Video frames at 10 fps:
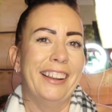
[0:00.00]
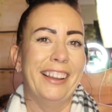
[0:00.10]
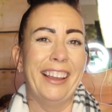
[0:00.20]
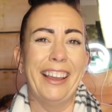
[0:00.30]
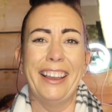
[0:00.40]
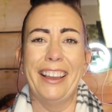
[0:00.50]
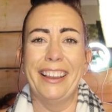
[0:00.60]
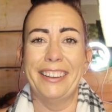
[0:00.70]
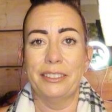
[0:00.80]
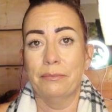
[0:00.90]

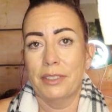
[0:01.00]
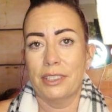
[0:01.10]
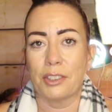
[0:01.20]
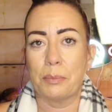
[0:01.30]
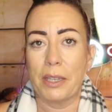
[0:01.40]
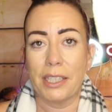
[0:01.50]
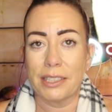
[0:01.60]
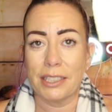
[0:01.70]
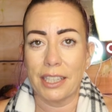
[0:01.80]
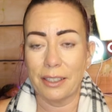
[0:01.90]
He's not
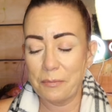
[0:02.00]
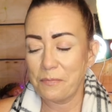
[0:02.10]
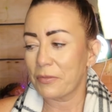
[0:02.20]
speaking today.